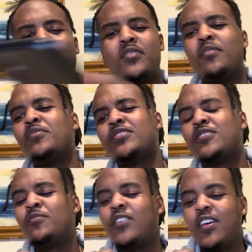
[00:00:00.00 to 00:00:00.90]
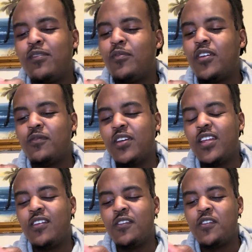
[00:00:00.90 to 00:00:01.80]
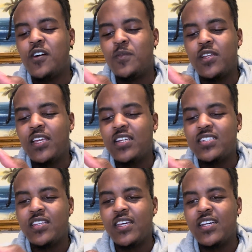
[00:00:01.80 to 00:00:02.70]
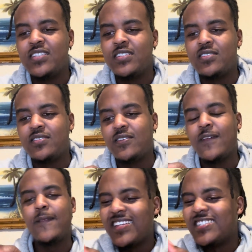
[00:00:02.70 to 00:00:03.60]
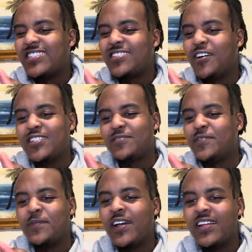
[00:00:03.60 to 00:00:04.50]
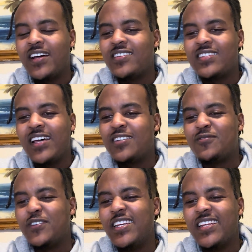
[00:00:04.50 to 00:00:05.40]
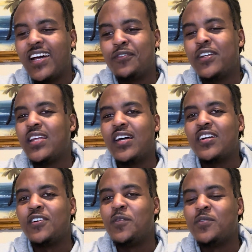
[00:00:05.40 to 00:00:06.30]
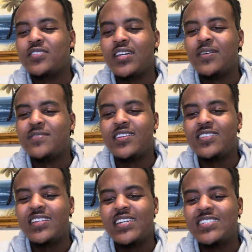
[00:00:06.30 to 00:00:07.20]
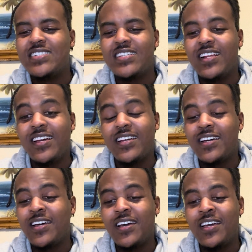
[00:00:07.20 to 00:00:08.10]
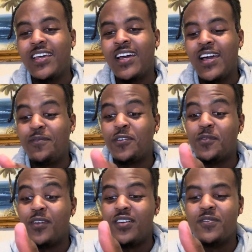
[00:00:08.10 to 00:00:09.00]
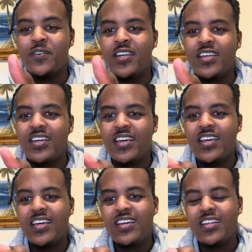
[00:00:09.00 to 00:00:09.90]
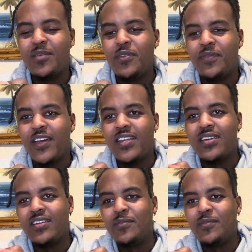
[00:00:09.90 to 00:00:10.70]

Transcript: man, but someone left me a really long comment yesterday that just touched me, man. I read it like a couple times, and I was like, shit, I have come a long way. Let me find it.